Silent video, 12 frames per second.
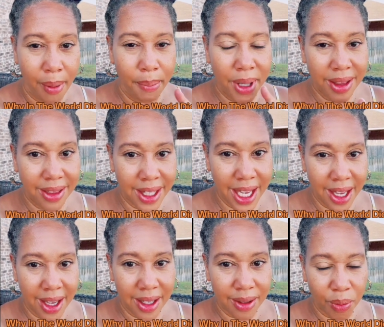but
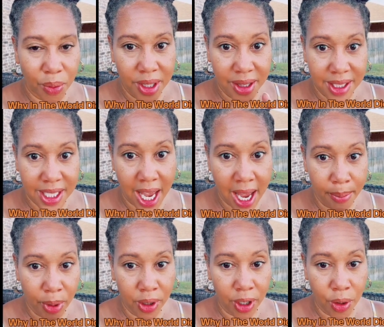then when the
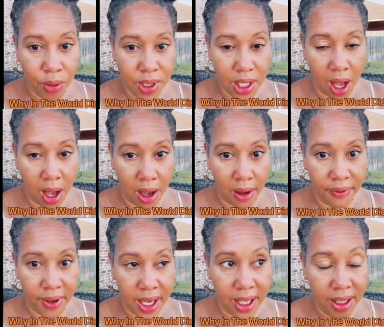timer goes off
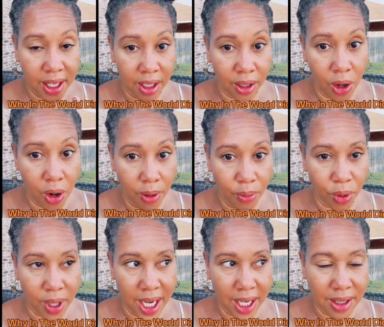and the alarm
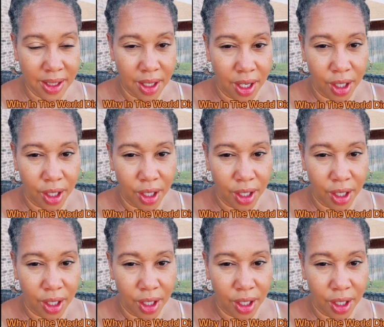rings,